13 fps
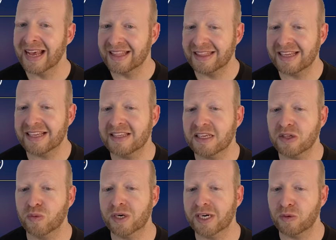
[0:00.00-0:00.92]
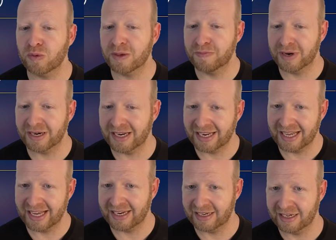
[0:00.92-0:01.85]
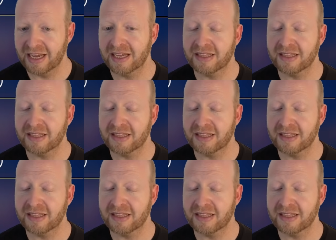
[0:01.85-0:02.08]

this is where we put it in.